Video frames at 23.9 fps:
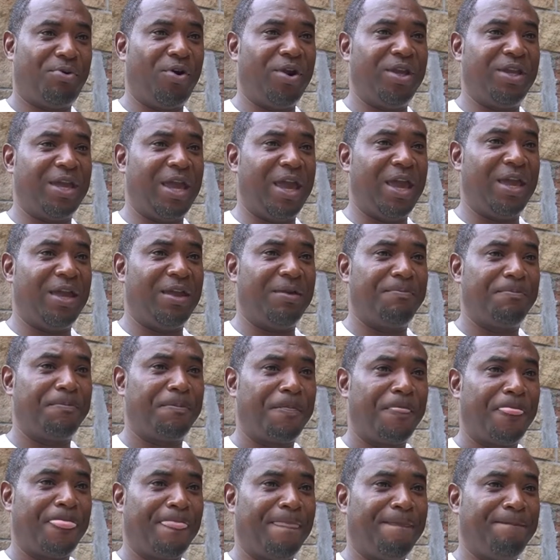game,
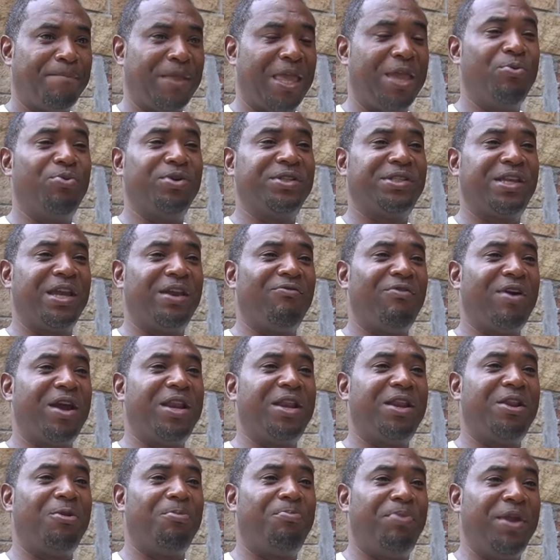and he was getting
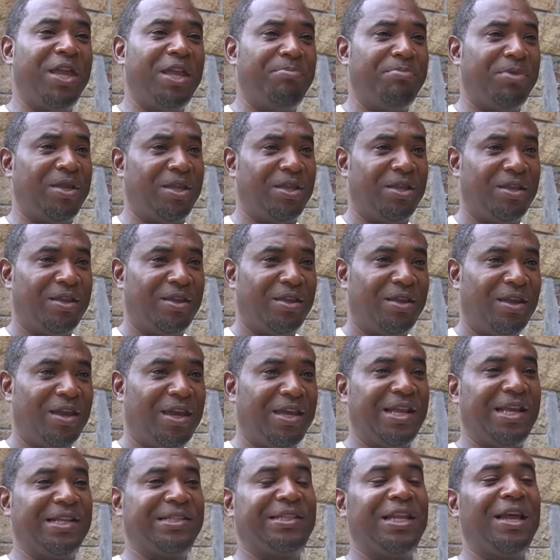ready to beat me,
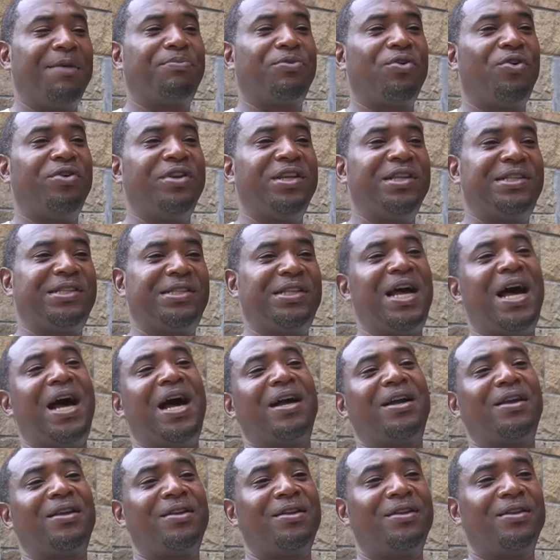and I stepped on his sock,
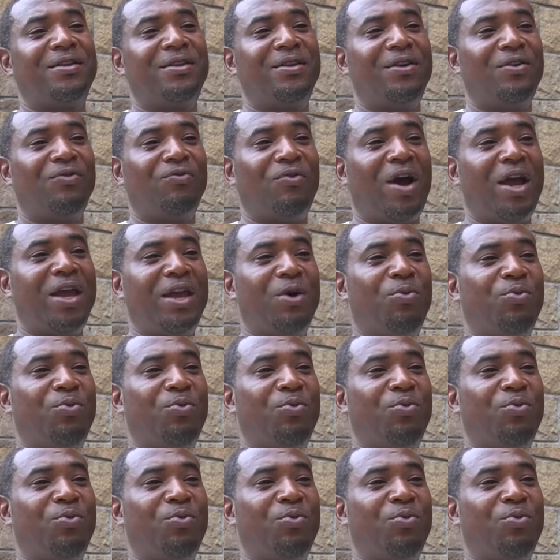right?